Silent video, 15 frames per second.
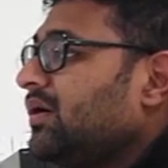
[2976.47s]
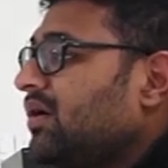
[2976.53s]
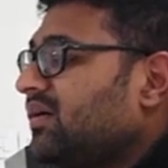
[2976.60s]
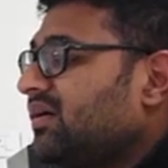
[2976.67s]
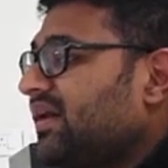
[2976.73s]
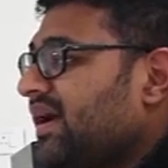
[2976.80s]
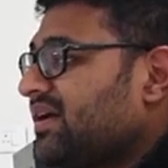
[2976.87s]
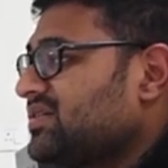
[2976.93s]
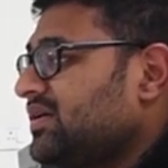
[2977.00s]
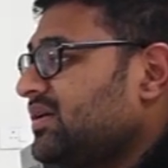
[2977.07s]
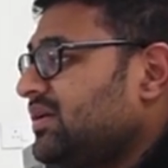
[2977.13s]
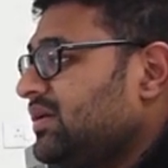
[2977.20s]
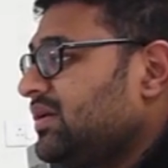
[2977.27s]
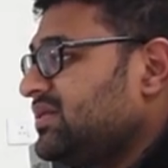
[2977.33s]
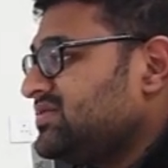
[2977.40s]

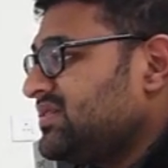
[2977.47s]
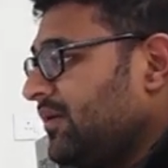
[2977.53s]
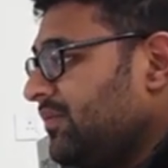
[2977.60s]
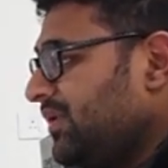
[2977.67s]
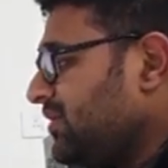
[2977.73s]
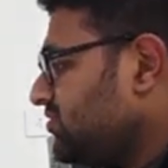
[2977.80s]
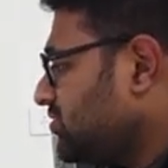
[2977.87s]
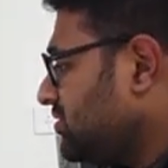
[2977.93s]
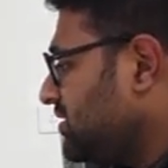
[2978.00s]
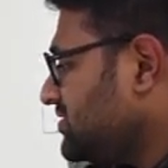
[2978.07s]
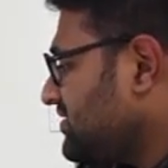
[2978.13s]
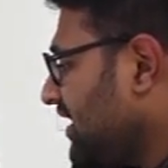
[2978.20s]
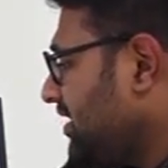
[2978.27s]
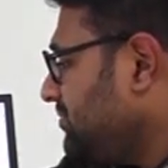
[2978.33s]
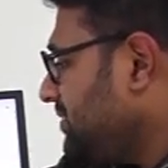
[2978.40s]
contraction is happening. So
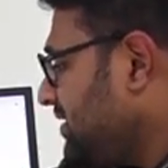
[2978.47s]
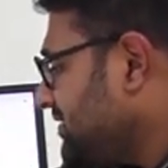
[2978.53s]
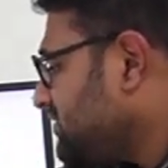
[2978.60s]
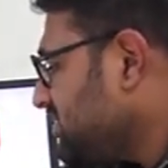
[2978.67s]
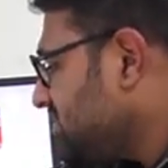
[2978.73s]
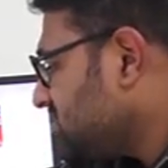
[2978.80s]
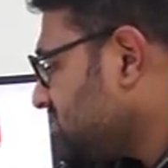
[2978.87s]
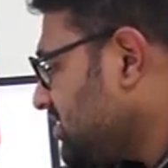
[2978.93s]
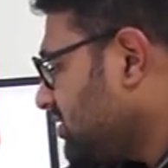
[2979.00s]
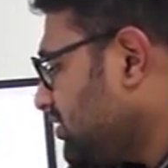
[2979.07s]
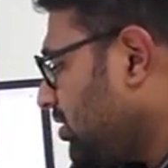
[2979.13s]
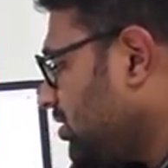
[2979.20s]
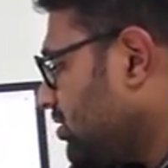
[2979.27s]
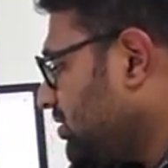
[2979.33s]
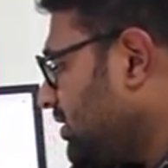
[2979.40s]
this can be easily seen
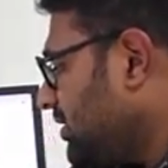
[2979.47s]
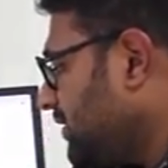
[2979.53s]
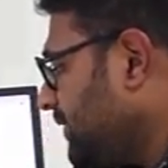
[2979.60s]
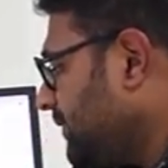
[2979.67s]
on